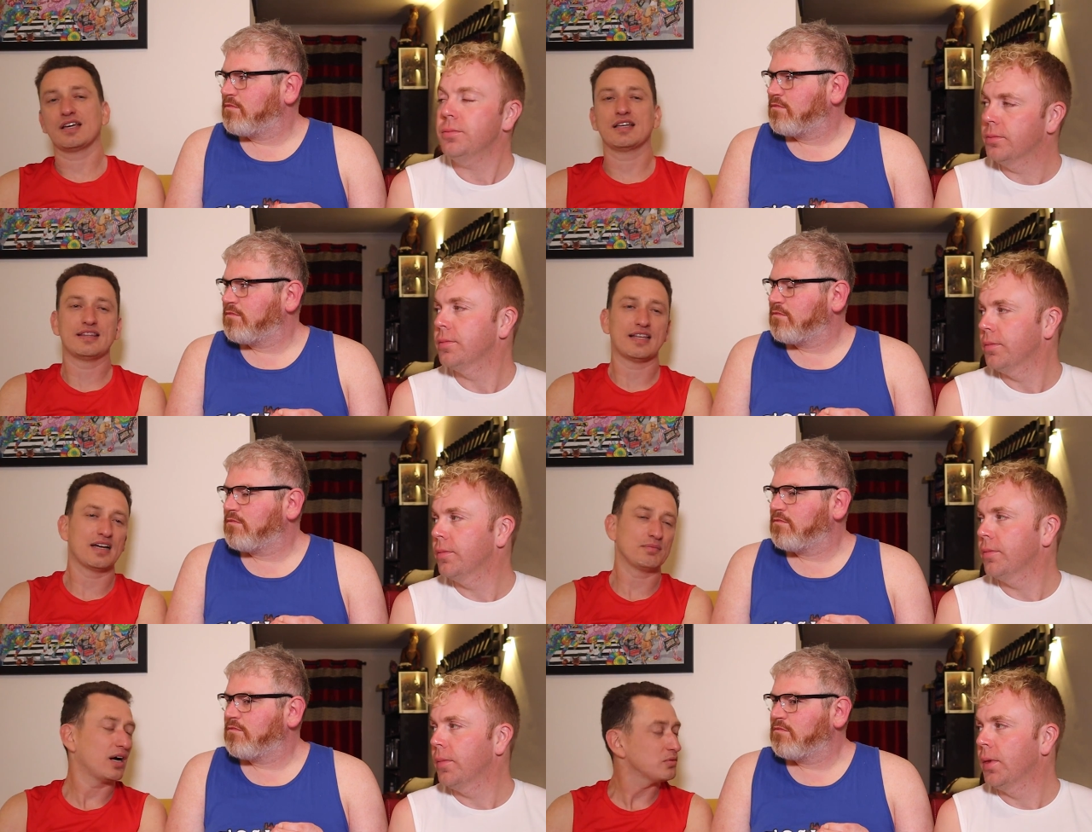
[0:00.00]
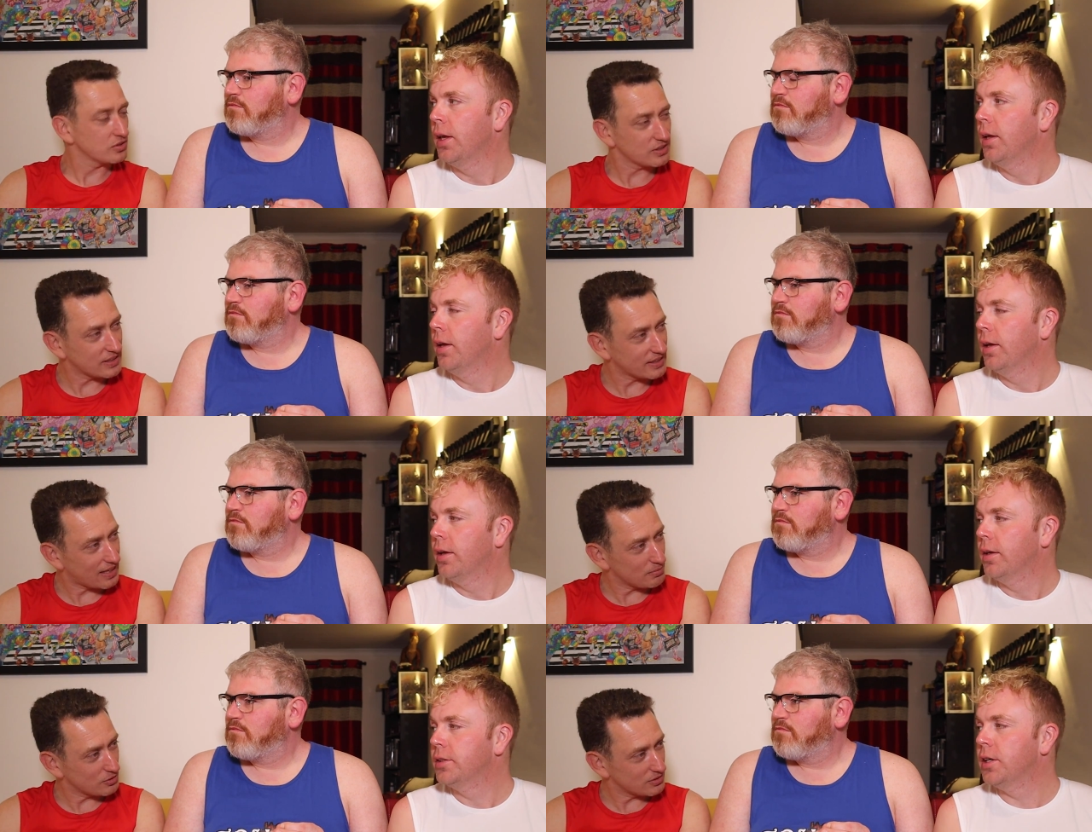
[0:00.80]
Speaker 1: a diamond. How do you say the
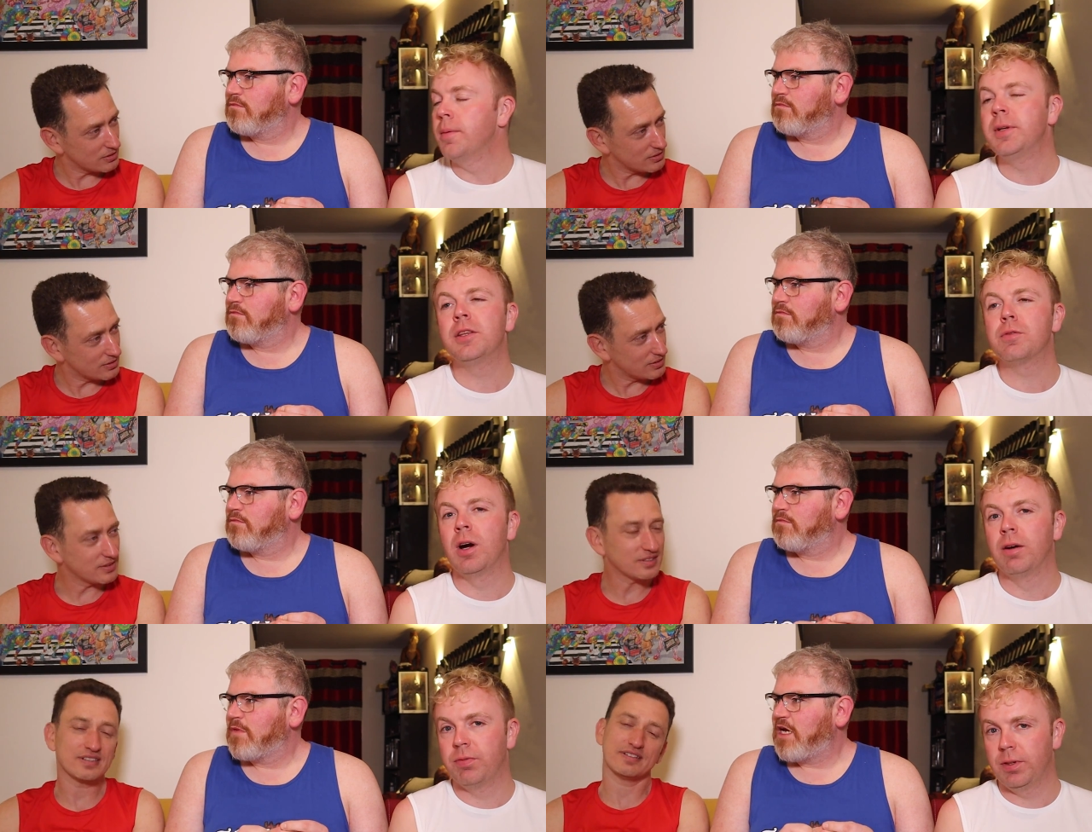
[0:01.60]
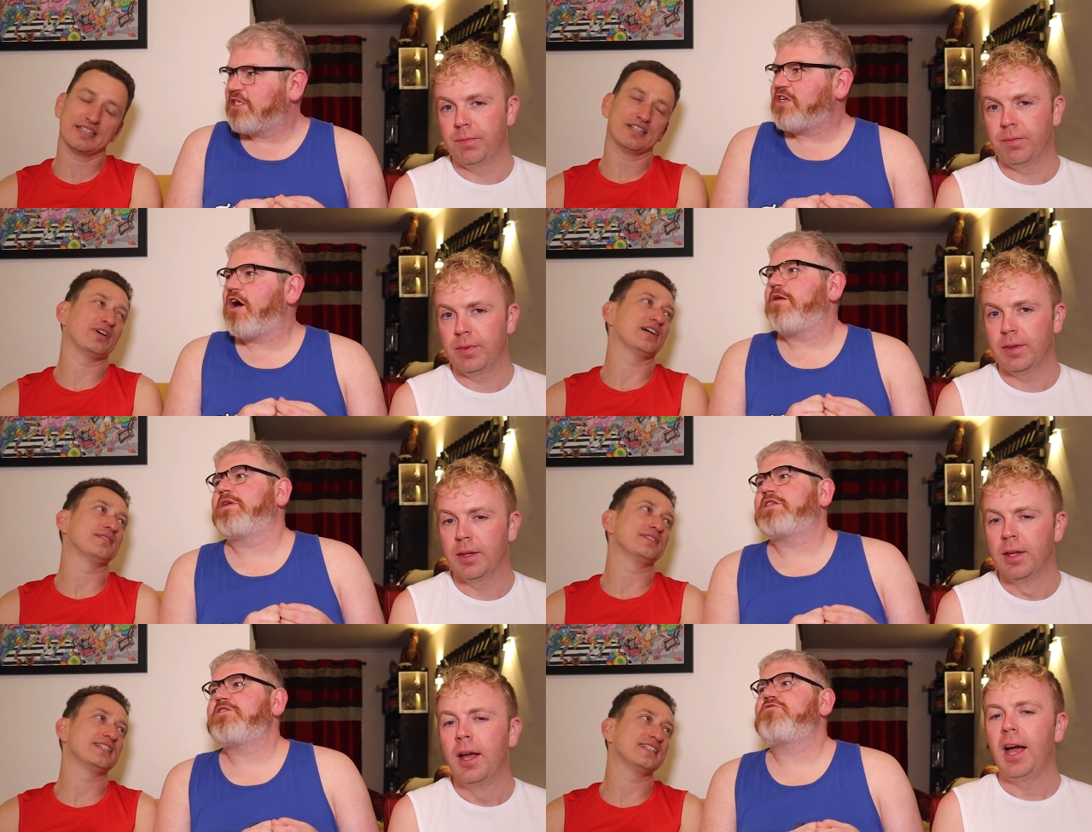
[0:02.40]
diamond? Diamond
Speaker 2: in the rough.
Speaker 3: A
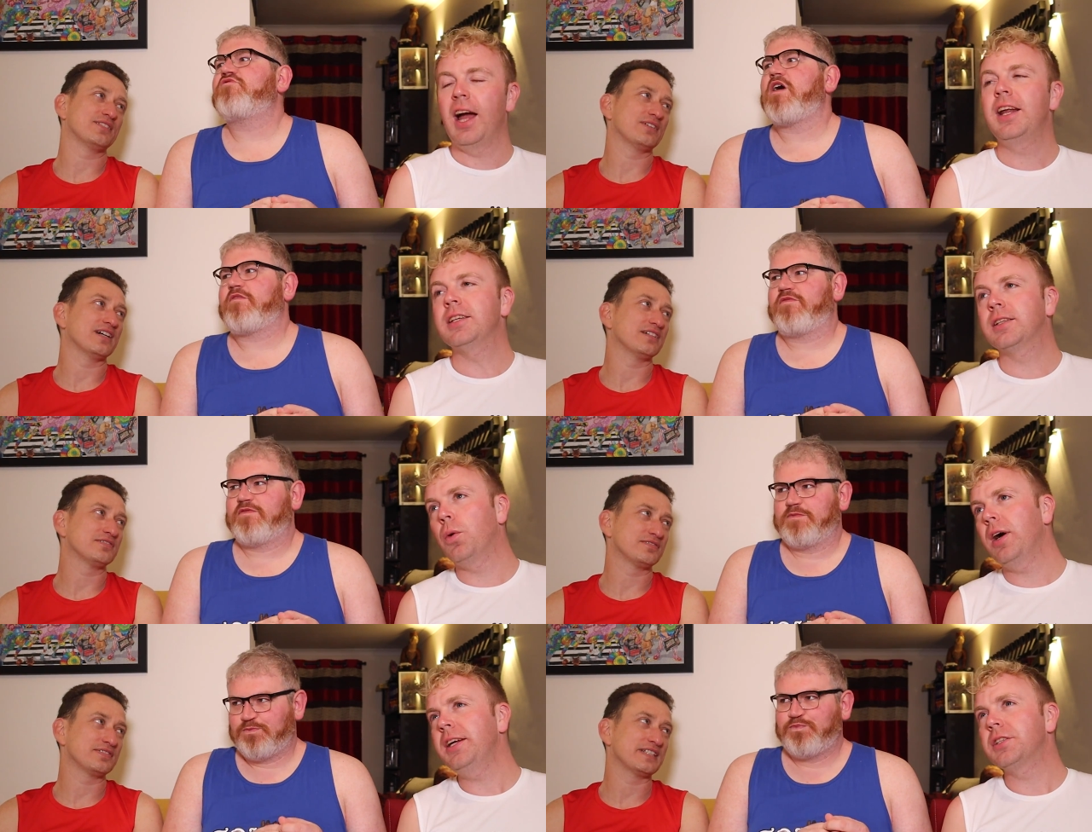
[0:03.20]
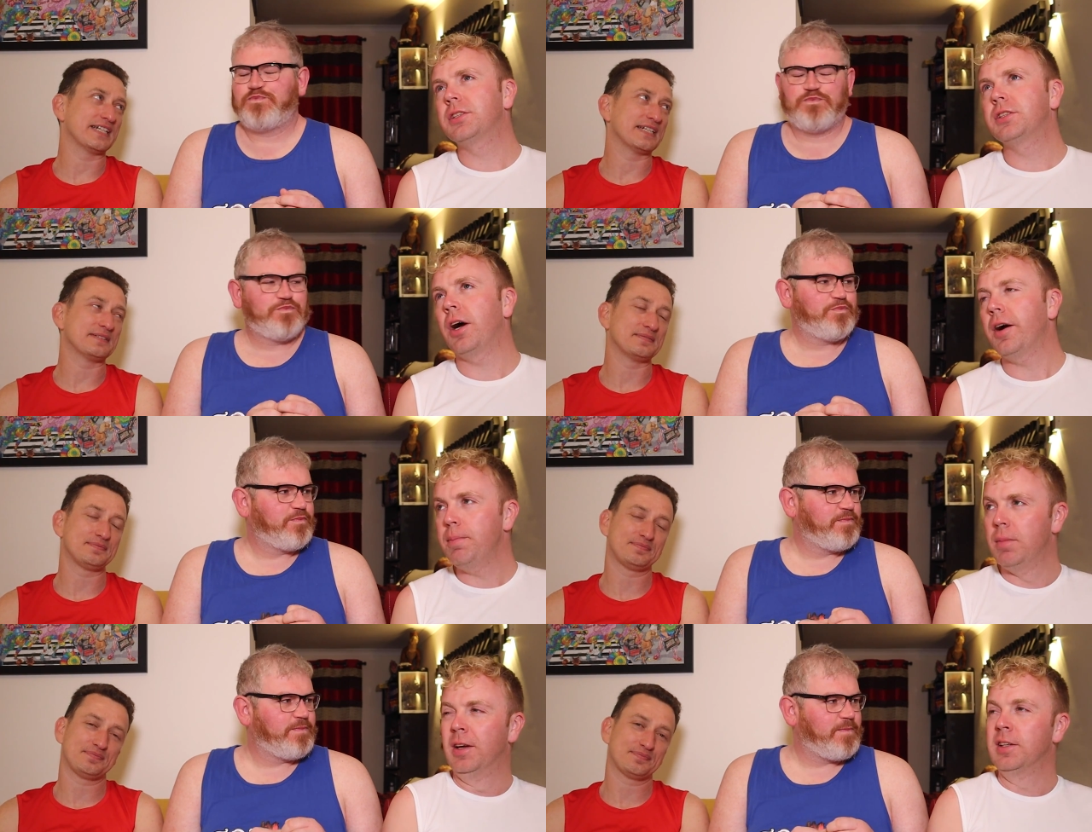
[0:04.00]
diamond in the rough. And
Speaker 1: it's
Speaker 2: quite yeah.
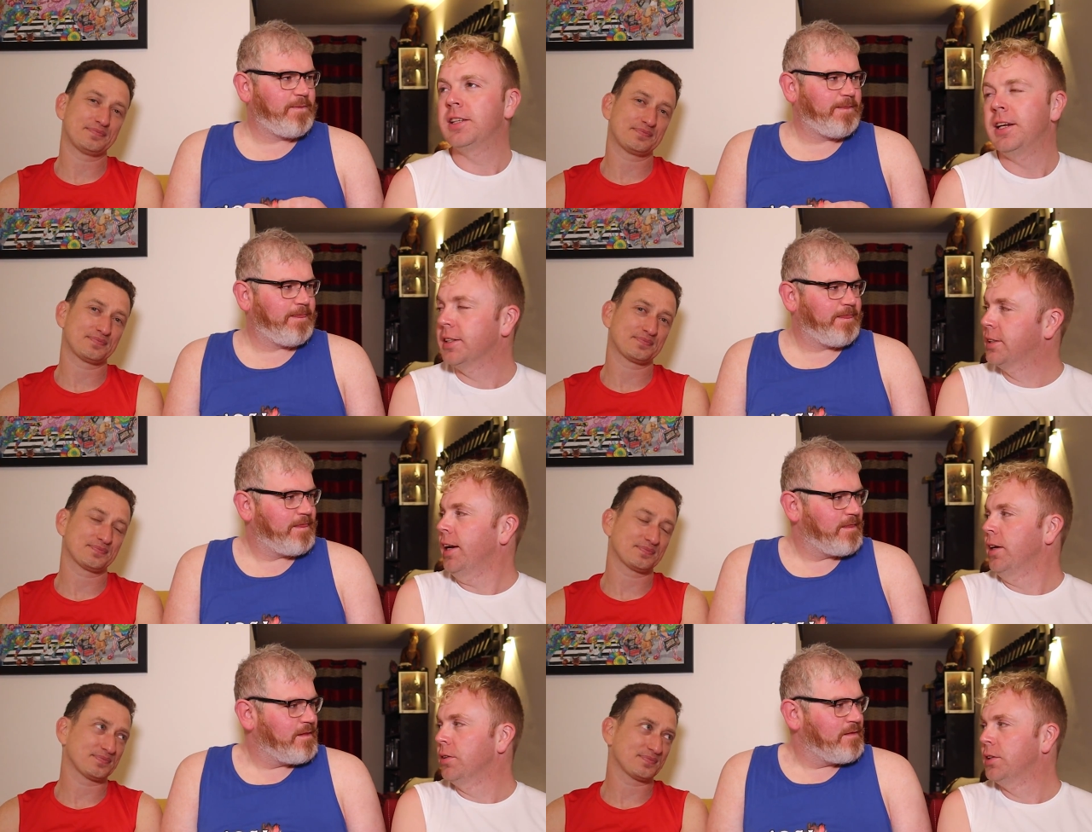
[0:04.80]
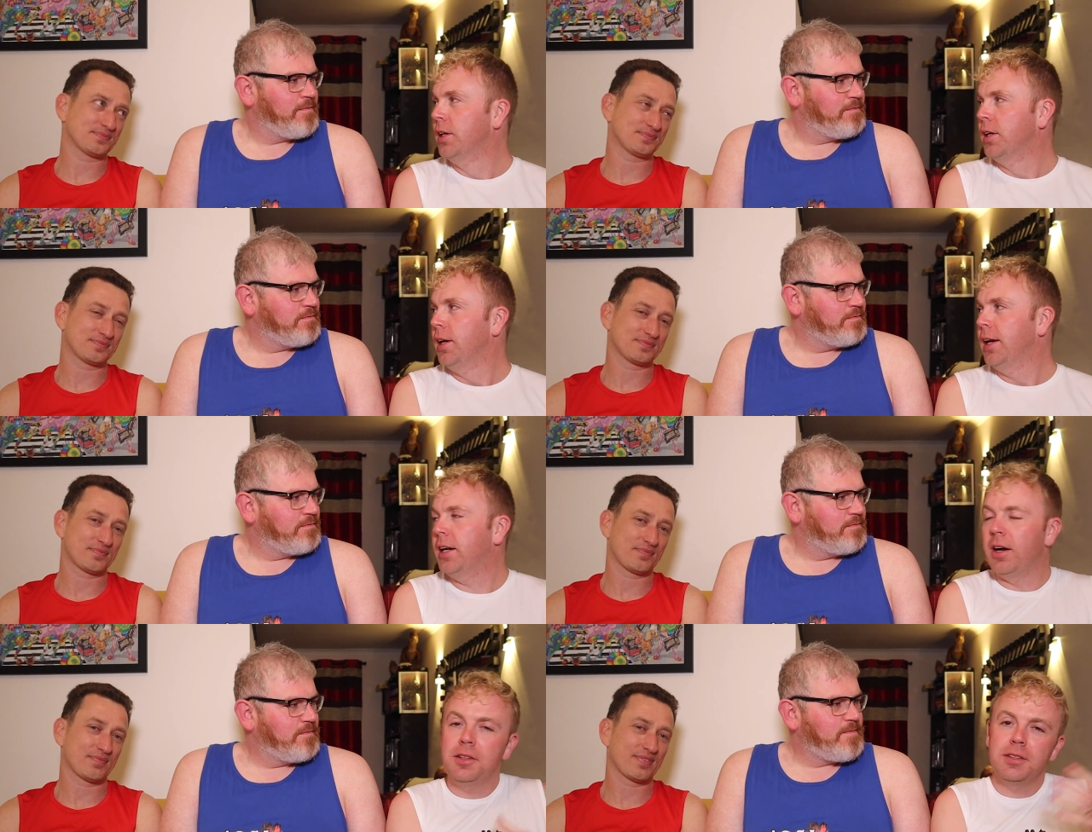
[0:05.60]
timeless in its sound. It
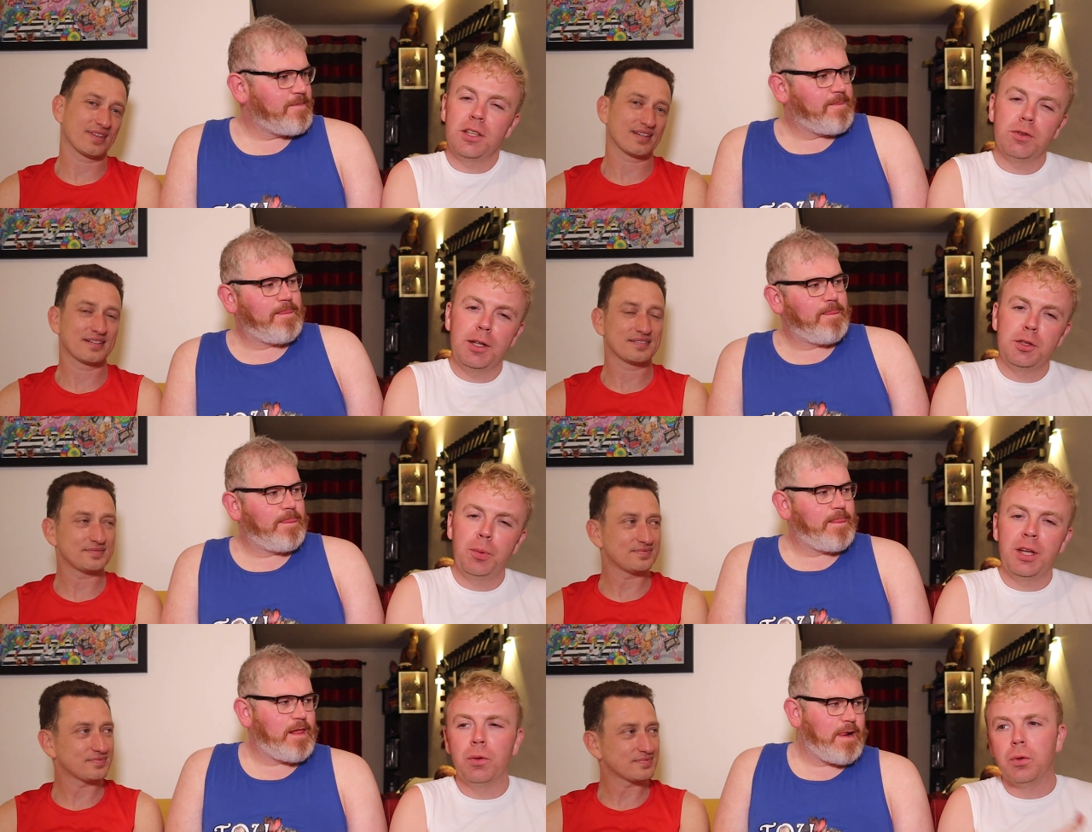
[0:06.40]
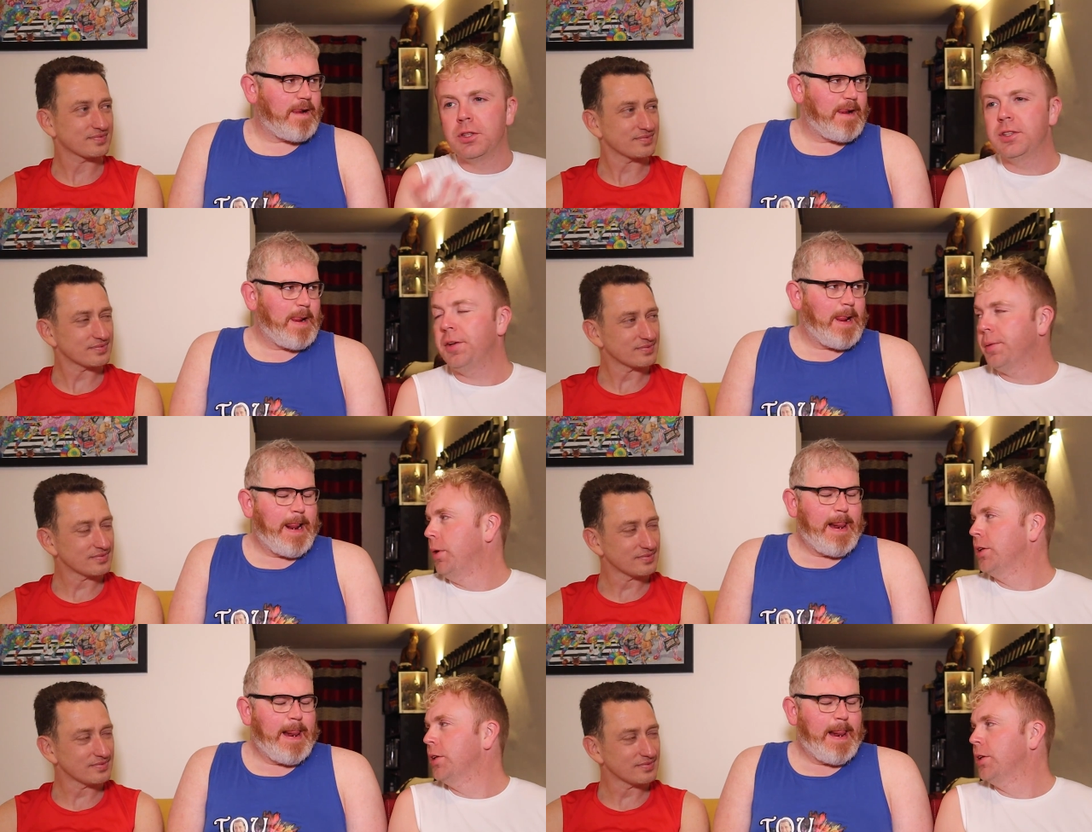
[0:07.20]
kind of sounds retro, but then it also sounds